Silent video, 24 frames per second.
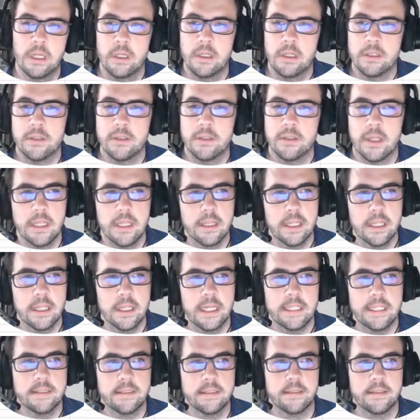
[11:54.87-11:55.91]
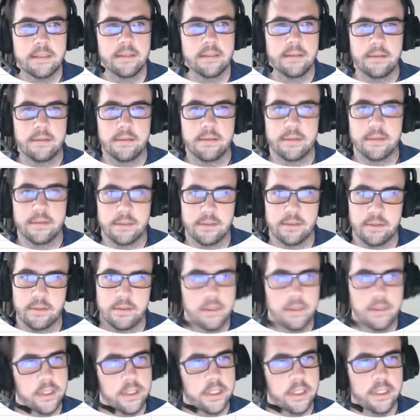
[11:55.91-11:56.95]
So I think that's
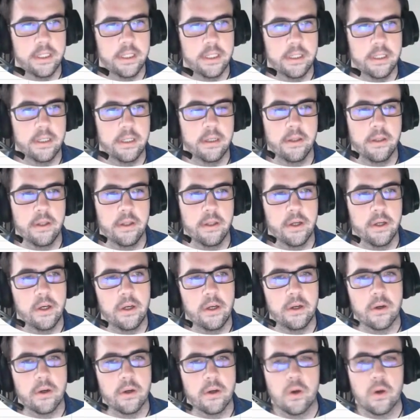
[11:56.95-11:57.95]
the